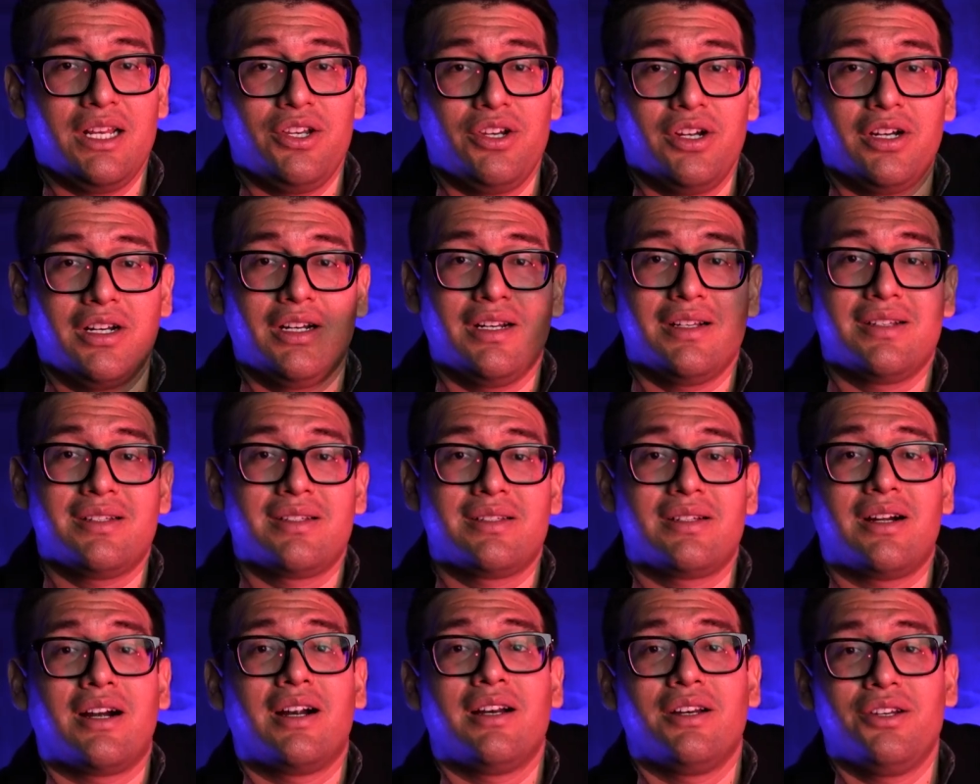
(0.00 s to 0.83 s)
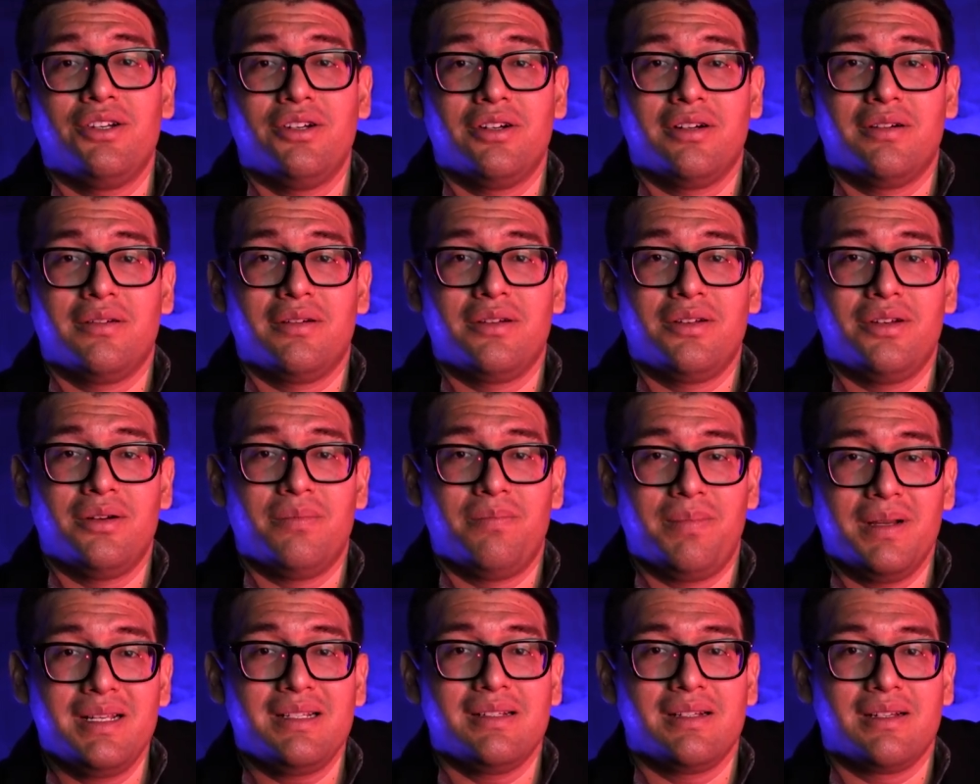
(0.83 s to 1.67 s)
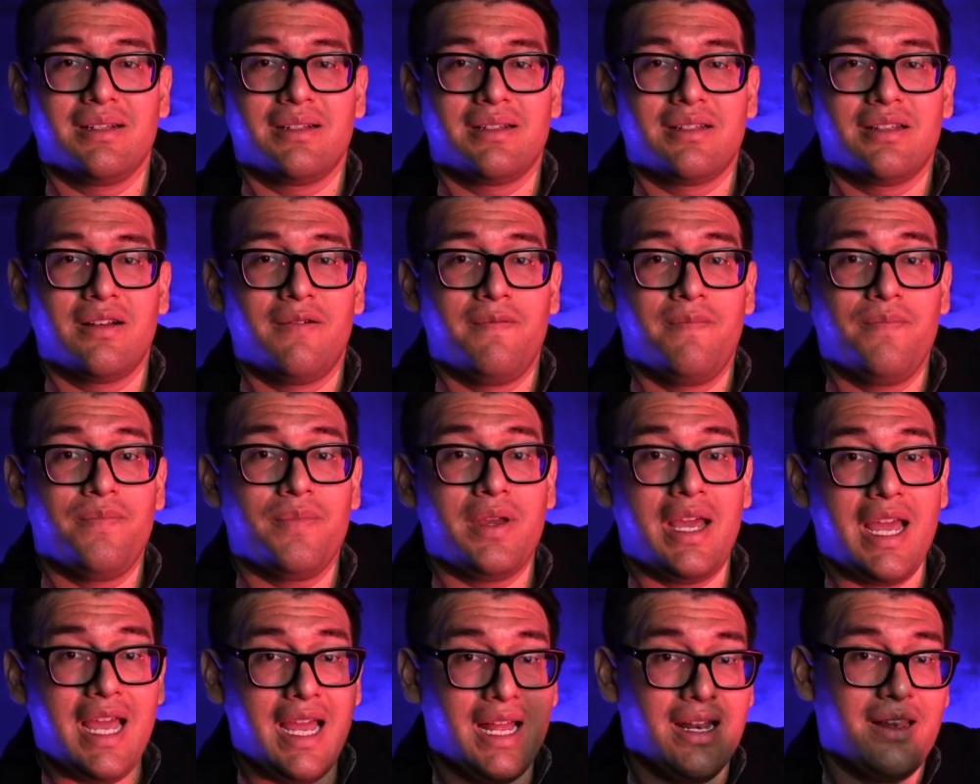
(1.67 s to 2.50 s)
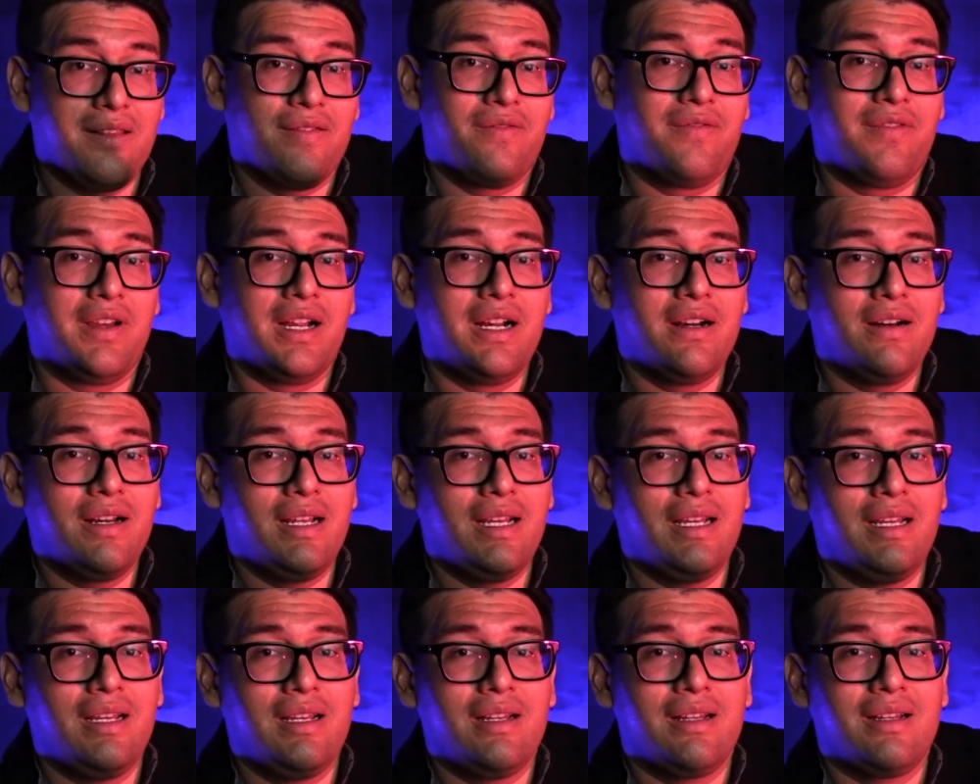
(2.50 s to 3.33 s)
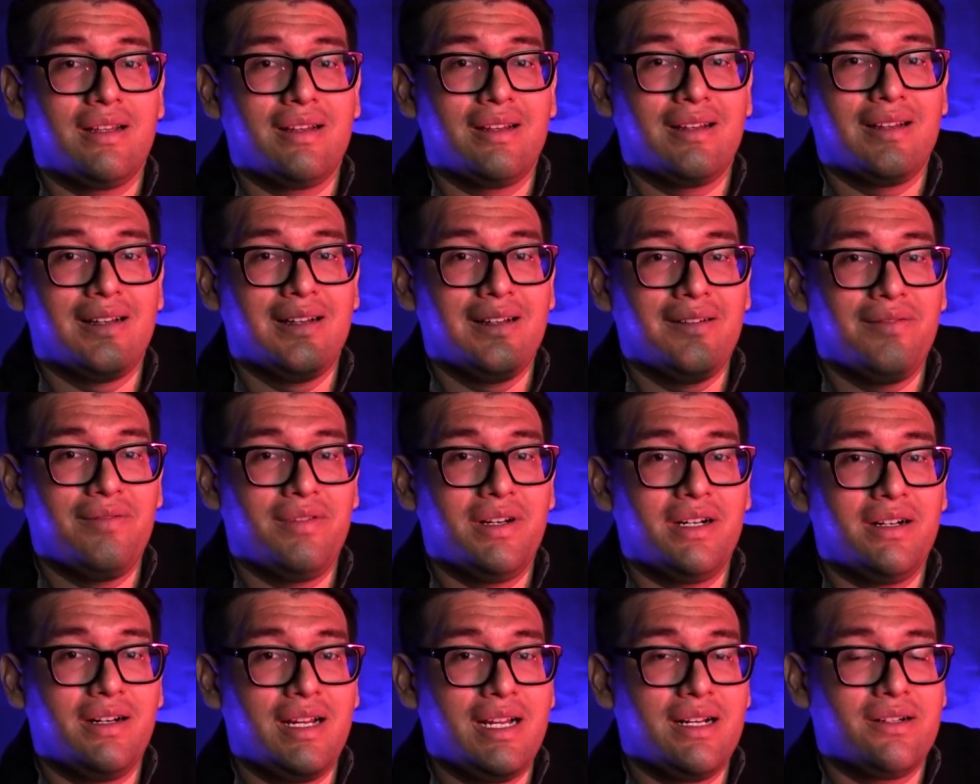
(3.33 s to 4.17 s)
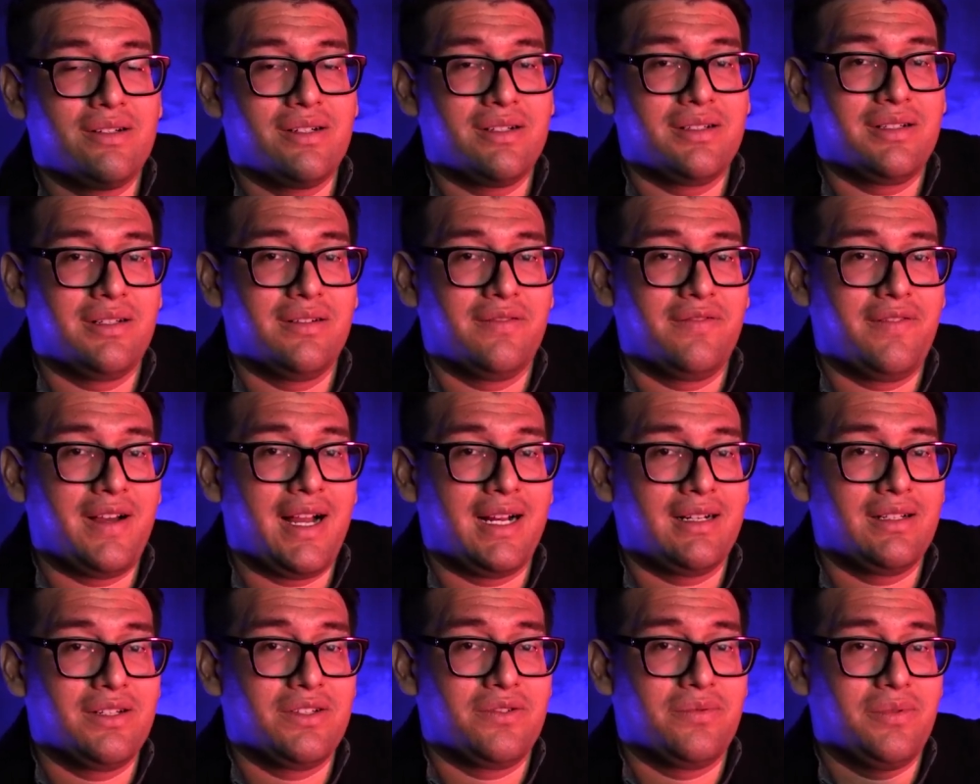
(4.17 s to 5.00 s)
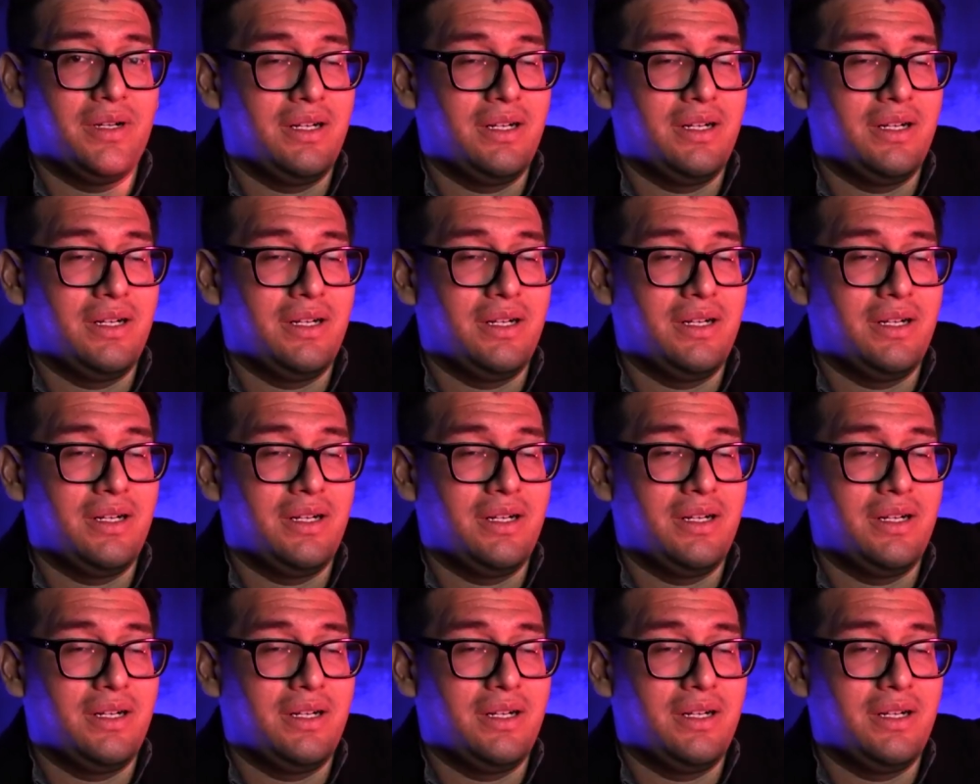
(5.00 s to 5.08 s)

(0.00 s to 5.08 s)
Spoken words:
and you're going to start your business." And very, very interesting fact as